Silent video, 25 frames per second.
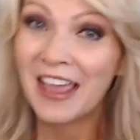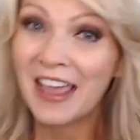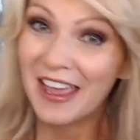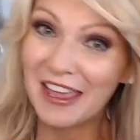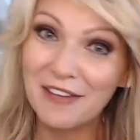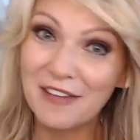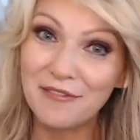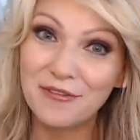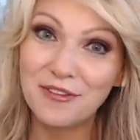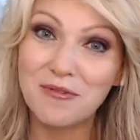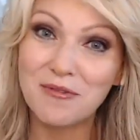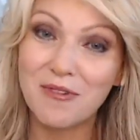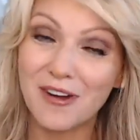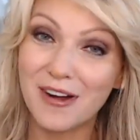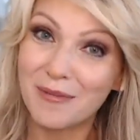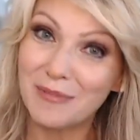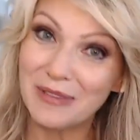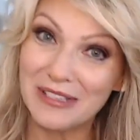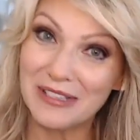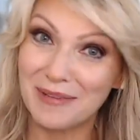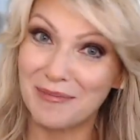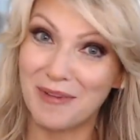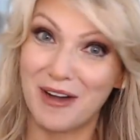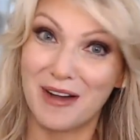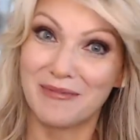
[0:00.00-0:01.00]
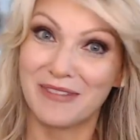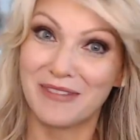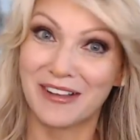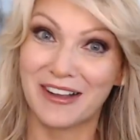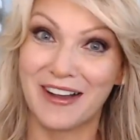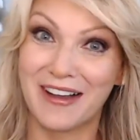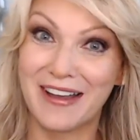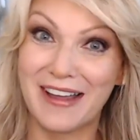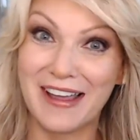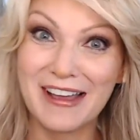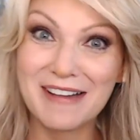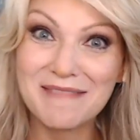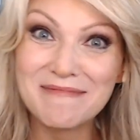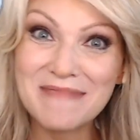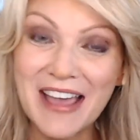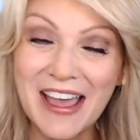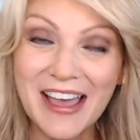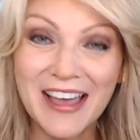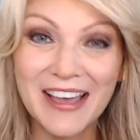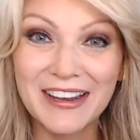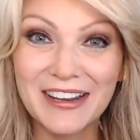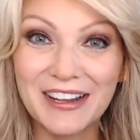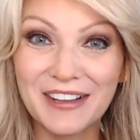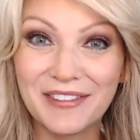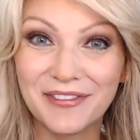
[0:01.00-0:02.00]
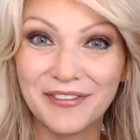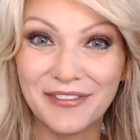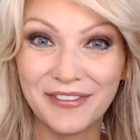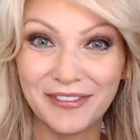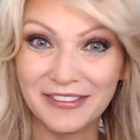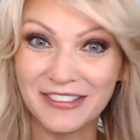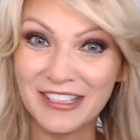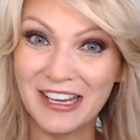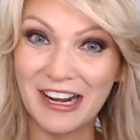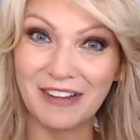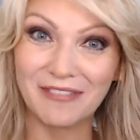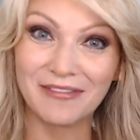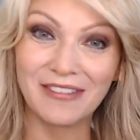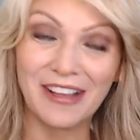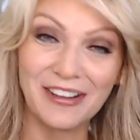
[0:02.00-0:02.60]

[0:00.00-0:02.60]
if you are a busy mom like I am, and if,